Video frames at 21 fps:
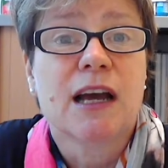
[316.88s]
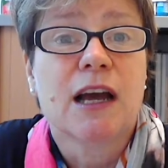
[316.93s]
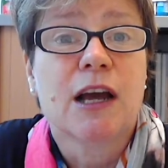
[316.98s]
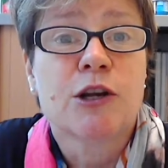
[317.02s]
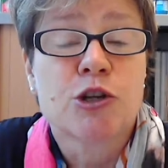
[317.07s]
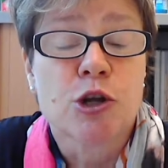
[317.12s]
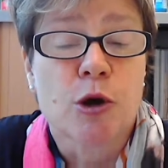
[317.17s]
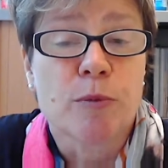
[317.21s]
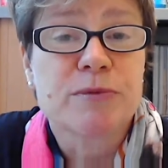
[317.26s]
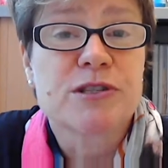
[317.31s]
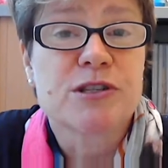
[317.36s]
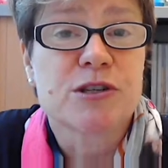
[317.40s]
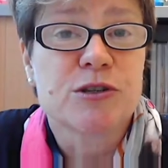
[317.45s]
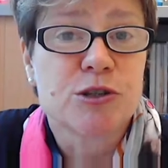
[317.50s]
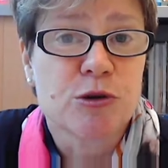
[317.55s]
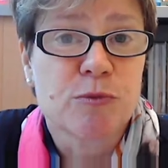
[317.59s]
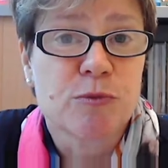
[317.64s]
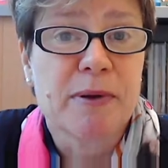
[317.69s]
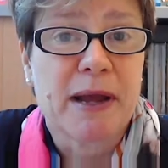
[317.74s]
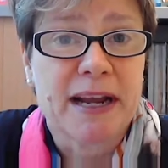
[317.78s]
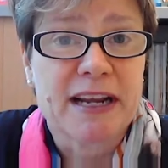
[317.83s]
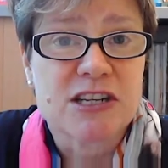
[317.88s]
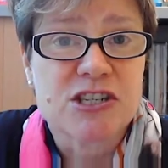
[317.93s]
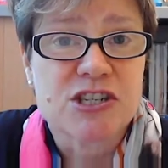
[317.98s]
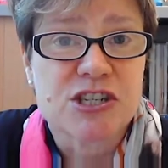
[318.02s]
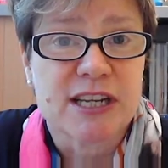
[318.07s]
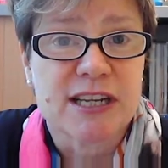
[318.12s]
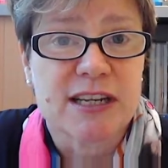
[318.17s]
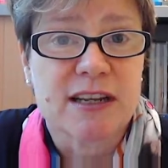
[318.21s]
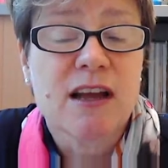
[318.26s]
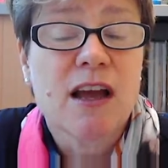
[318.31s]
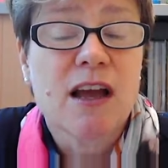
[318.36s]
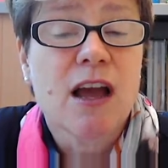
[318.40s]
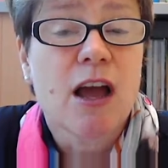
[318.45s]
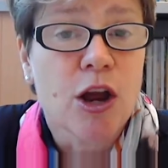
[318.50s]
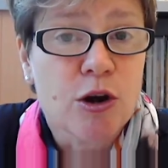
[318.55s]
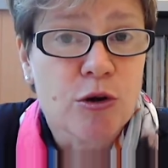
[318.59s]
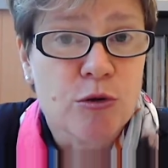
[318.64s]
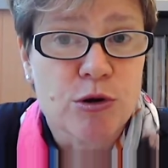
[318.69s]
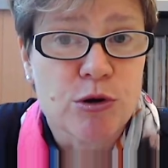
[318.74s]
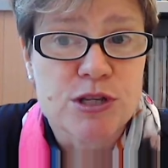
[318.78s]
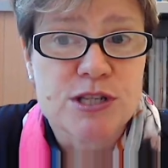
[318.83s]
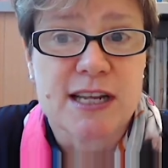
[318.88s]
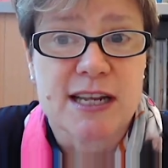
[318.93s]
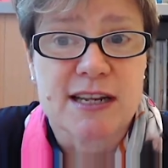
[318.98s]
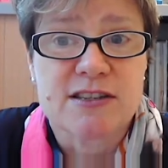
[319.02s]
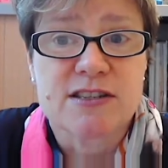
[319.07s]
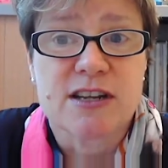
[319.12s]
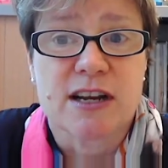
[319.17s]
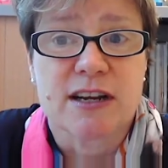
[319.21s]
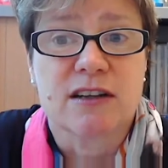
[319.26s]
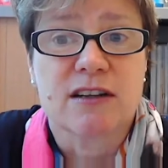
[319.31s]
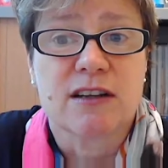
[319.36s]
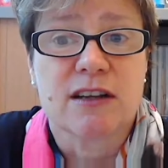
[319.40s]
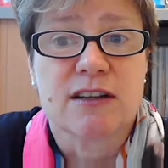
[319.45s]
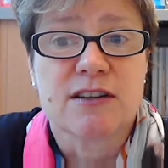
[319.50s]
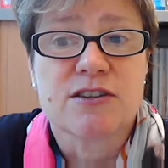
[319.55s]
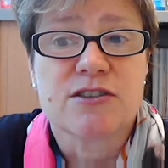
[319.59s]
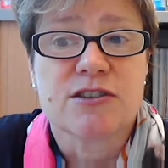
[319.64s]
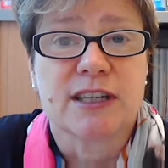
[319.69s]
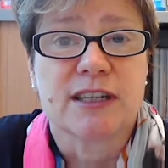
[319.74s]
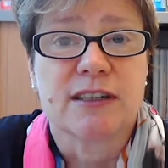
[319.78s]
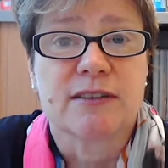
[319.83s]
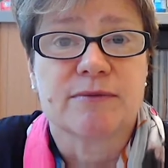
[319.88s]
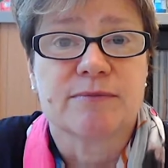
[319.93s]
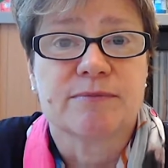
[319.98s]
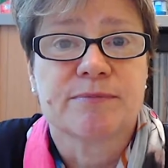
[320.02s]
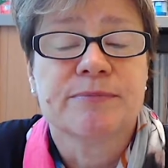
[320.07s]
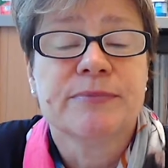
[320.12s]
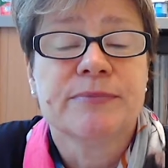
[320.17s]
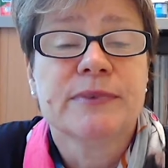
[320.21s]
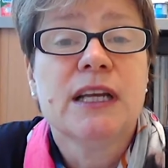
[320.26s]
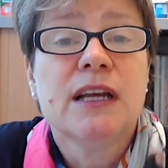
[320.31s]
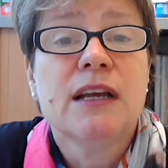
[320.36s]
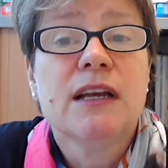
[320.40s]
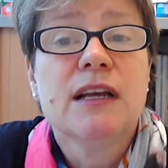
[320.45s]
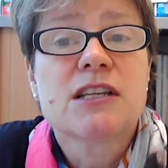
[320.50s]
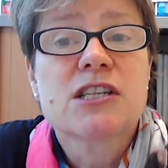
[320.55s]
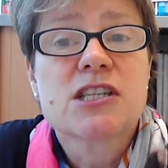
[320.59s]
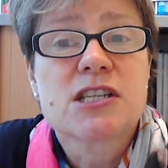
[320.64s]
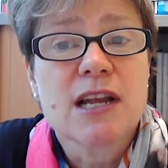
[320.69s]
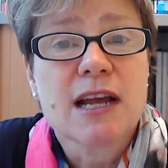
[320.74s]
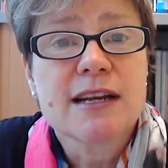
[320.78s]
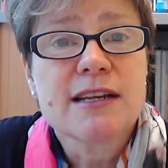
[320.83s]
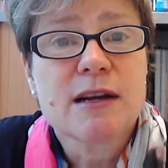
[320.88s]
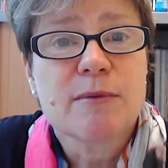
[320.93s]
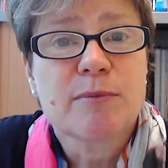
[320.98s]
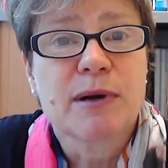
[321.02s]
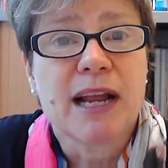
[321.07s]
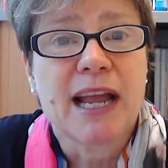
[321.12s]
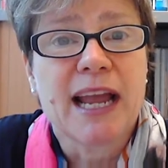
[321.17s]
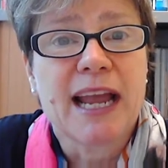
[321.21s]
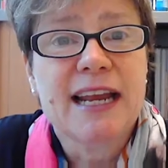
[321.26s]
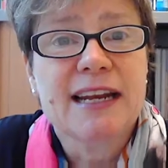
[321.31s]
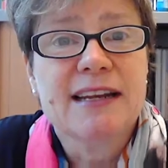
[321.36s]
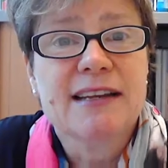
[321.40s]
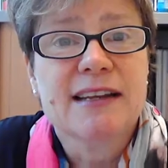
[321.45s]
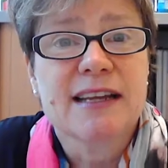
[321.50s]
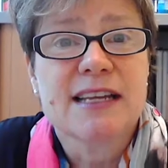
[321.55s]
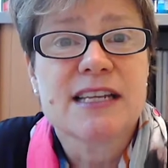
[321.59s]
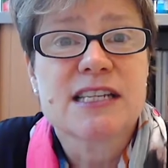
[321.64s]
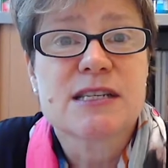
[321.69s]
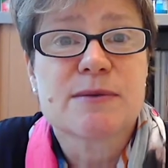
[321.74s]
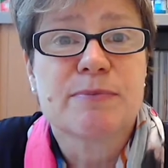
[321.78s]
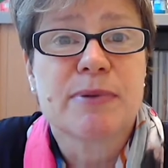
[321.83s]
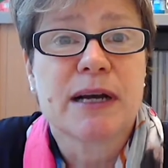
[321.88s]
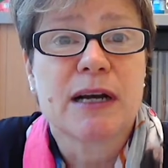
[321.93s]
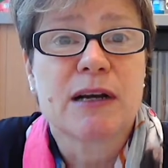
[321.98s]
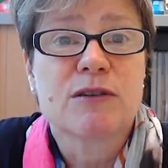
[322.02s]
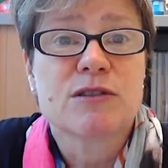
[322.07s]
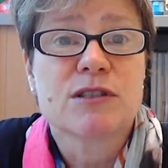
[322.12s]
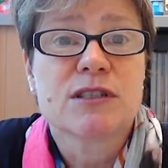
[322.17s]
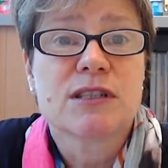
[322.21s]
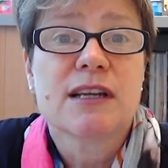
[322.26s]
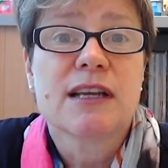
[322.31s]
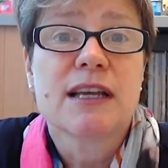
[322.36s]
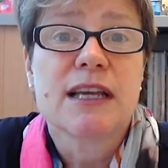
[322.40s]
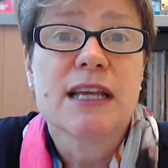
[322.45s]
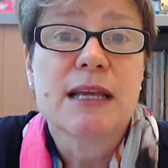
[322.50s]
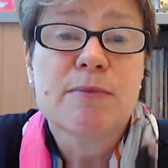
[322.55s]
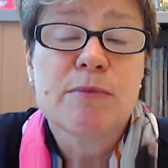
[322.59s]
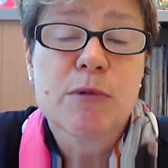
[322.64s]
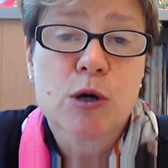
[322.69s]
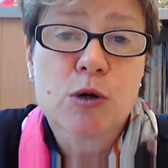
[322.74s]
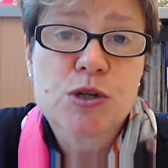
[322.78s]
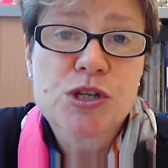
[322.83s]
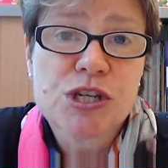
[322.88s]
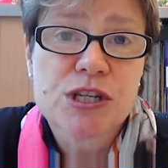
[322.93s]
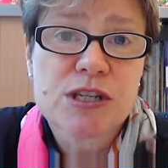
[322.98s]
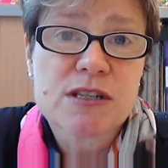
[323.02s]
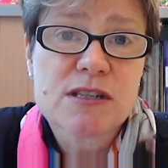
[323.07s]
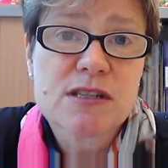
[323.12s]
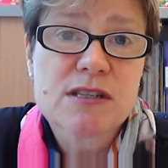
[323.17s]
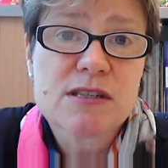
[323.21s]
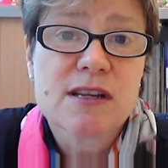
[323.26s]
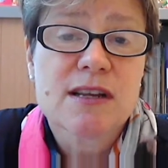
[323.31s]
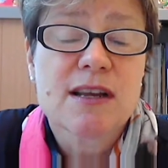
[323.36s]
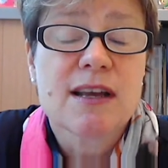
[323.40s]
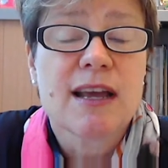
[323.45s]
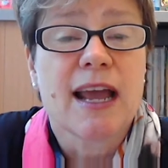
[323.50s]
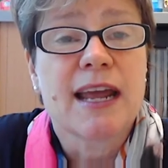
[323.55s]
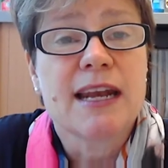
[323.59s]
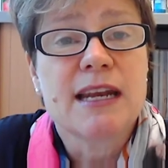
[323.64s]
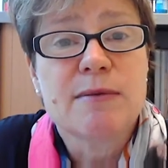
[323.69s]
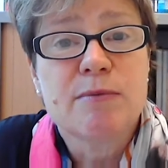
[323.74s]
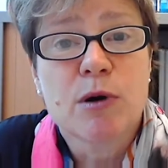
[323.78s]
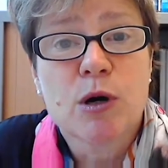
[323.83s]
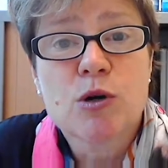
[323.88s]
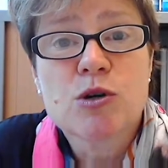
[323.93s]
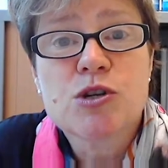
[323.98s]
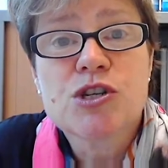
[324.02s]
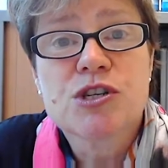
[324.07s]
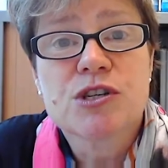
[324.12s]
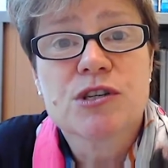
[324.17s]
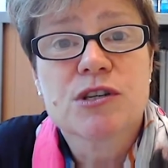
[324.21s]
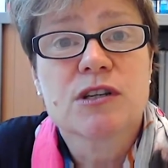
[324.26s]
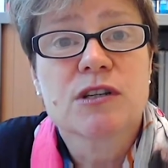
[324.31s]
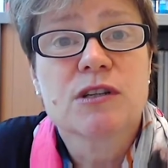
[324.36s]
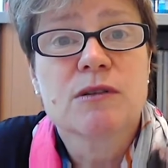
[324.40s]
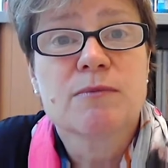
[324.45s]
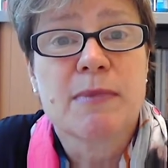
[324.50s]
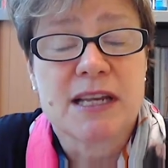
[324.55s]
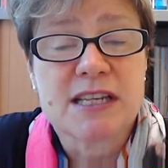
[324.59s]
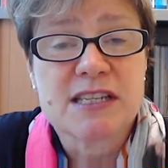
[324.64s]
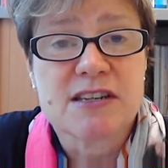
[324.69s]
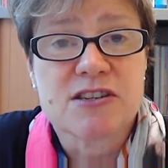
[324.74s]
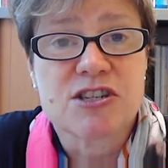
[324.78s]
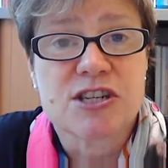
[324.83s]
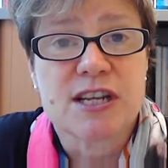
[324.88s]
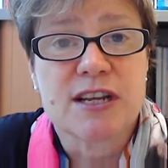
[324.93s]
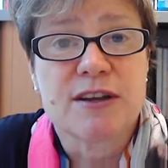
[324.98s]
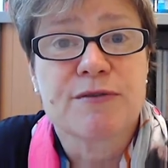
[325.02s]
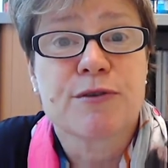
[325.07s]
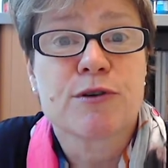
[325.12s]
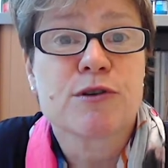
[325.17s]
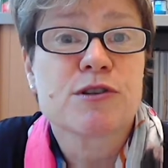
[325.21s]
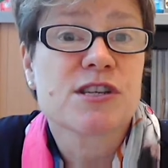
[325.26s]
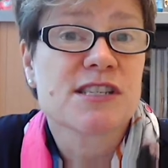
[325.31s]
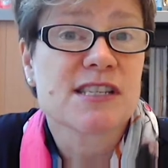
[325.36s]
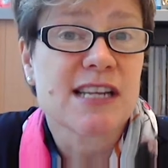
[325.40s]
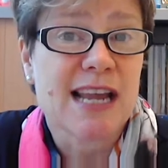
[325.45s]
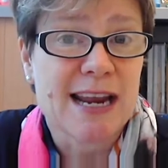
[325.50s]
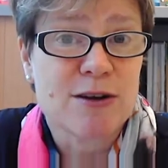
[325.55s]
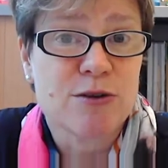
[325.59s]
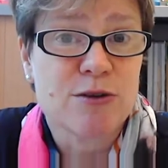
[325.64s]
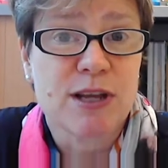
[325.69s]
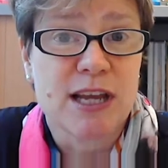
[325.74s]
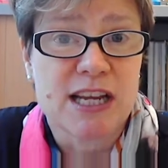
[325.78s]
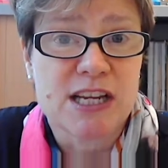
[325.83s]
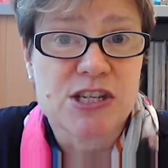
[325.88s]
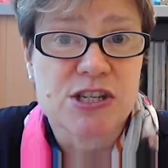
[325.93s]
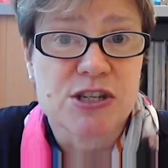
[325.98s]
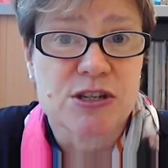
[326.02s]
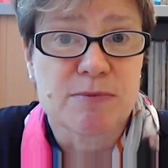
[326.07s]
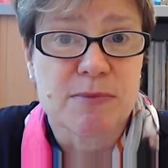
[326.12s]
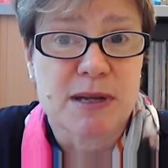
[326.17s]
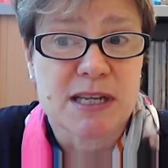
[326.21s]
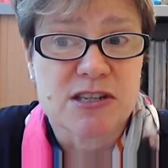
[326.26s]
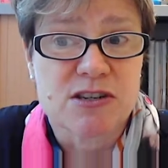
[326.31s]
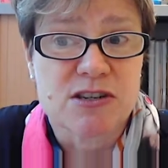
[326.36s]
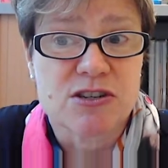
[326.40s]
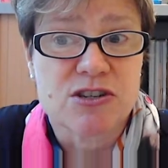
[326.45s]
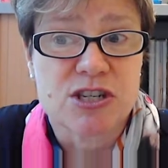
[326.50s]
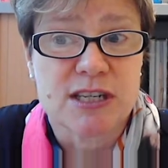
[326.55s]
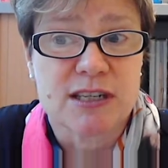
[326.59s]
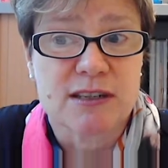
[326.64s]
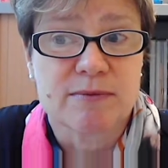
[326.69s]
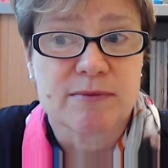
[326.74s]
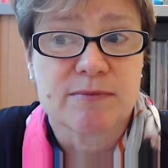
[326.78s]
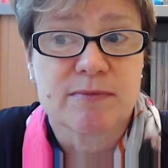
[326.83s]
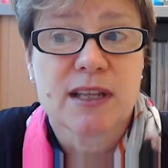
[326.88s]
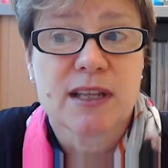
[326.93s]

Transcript: adopt the new packaging across the entire country. Slide number 8 is about emotions and emotional messaging versus educational messaging.